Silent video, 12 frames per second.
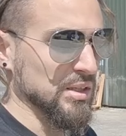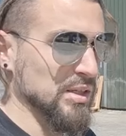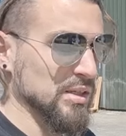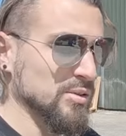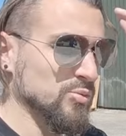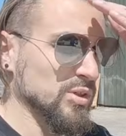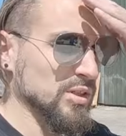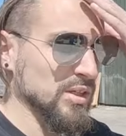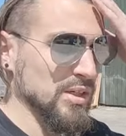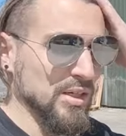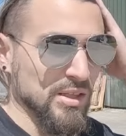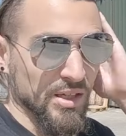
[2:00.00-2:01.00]
then when I
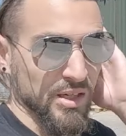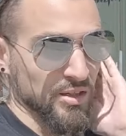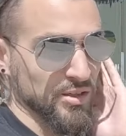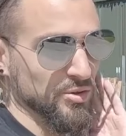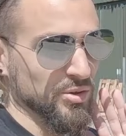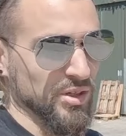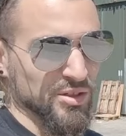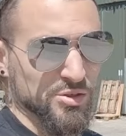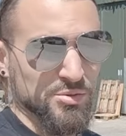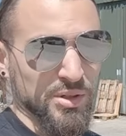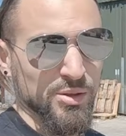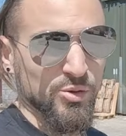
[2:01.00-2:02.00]
get hungry, I'll
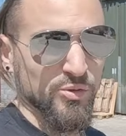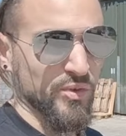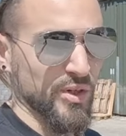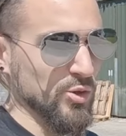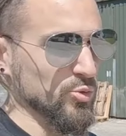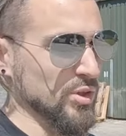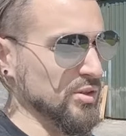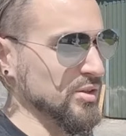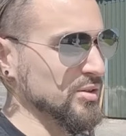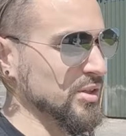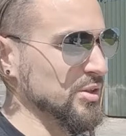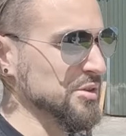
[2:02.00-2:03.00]
try to find where
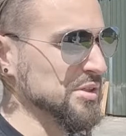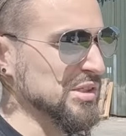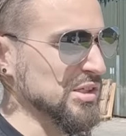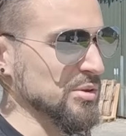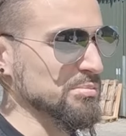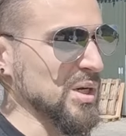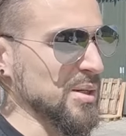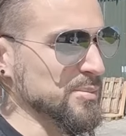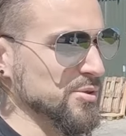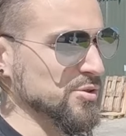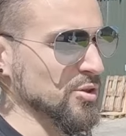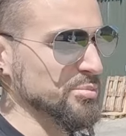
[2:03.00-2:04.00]
the nearest kebab
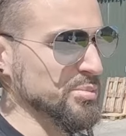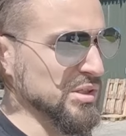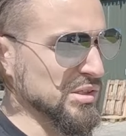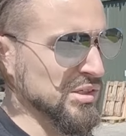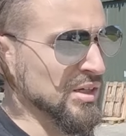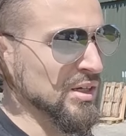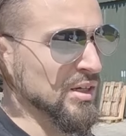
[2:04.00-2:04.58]
shop is.